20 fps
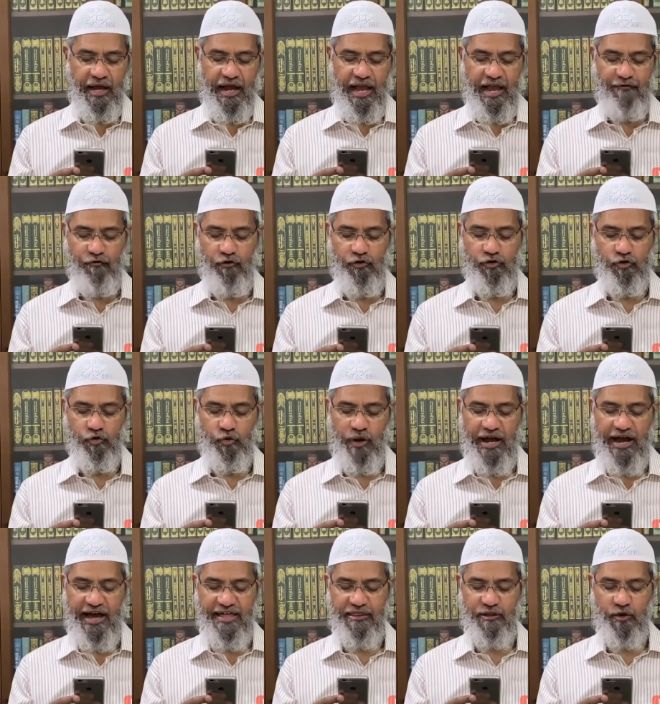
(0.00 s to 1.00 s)
I want to
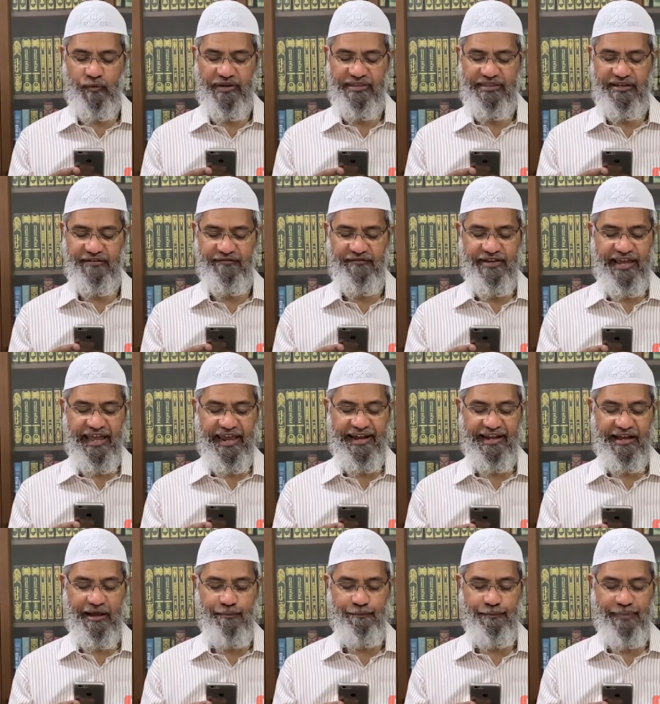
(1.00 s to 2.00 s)
ask whether we can
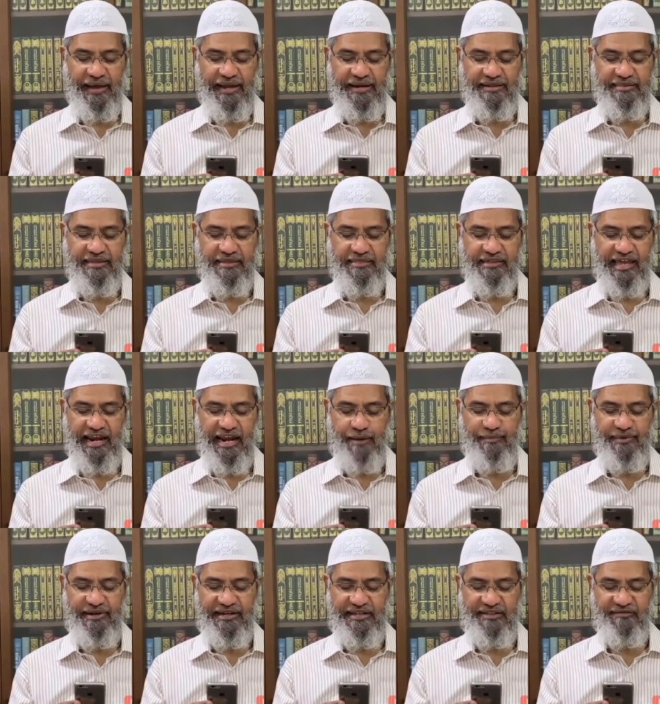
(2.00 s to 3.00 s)
compare these
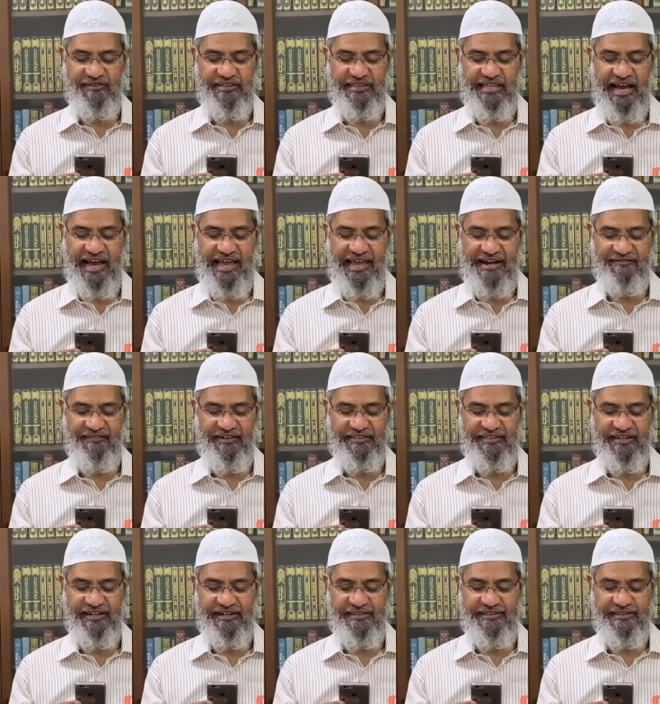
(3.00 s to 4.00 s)
calamities with ayah
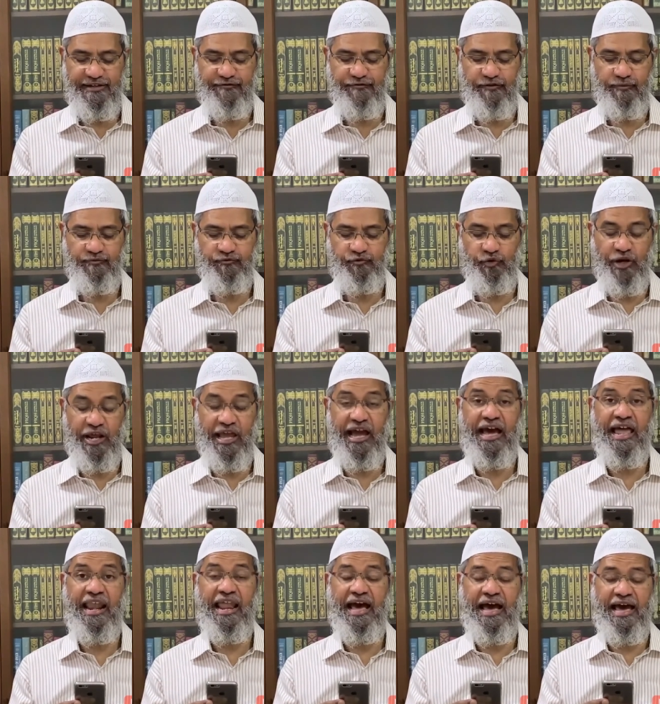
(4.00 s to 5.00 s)
133 from Surah
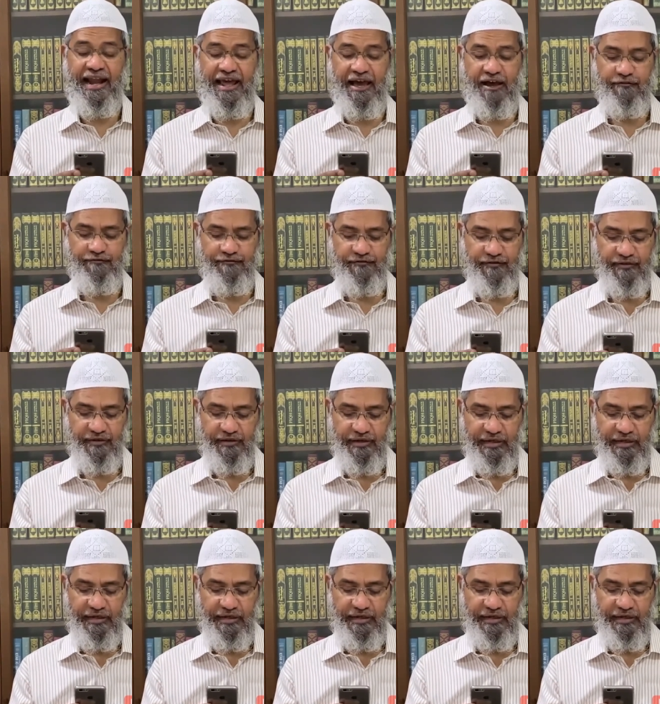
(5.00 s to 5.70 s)
Al-Araf